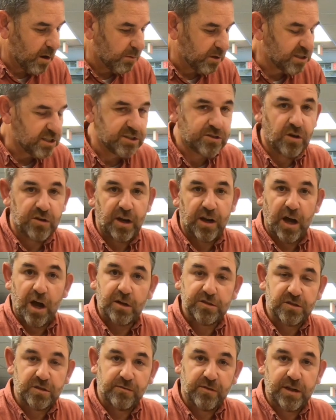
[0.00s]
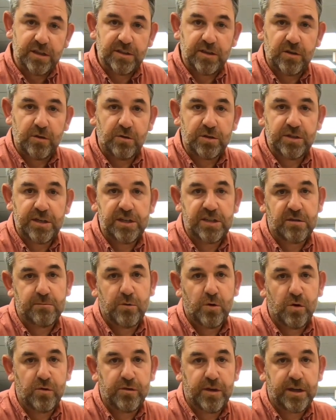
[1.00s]
This is not the last of it, so you'll see
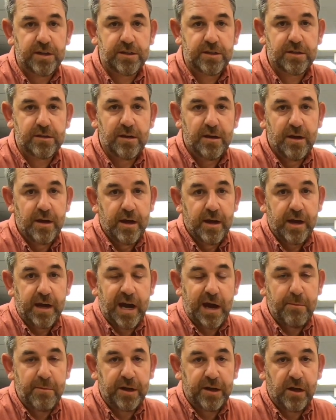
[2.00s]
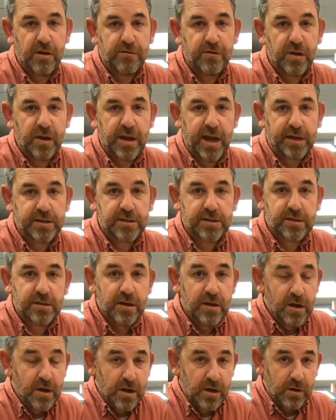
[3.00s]
some more things happening over the next
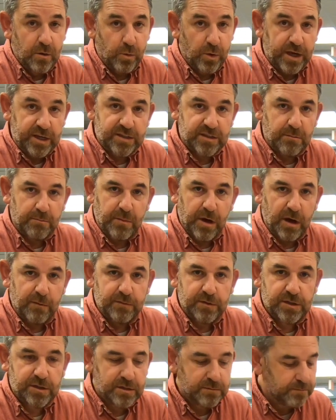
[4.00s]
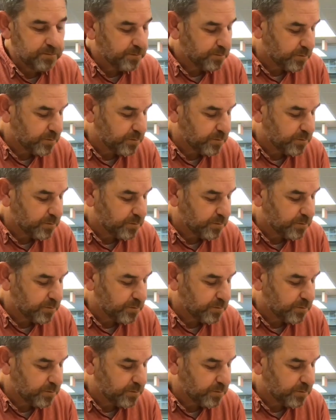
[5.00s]
weeks and months.